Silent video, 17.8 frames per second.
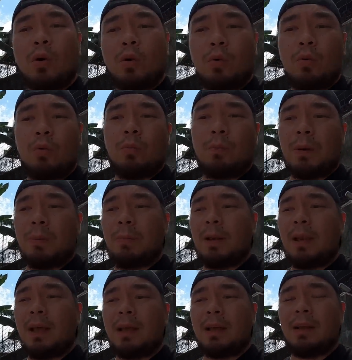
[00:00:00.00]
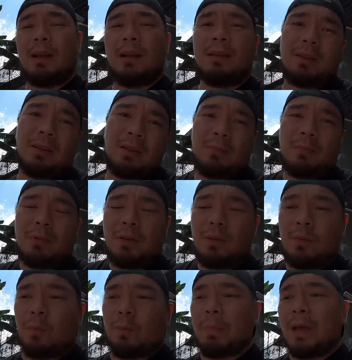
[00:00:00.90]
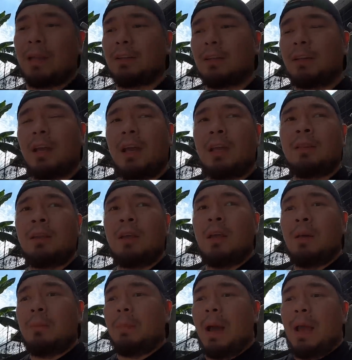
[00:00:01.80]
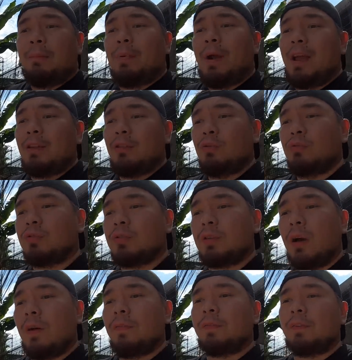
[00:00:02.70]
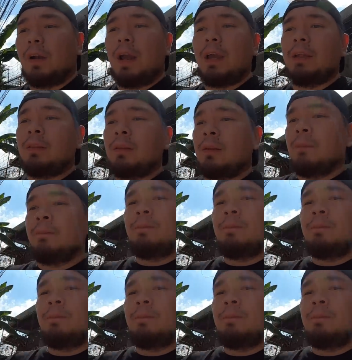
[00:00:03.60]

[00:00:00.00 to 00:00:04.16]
kung bibili ka na lang din, better yet, buy brand new stuff, right?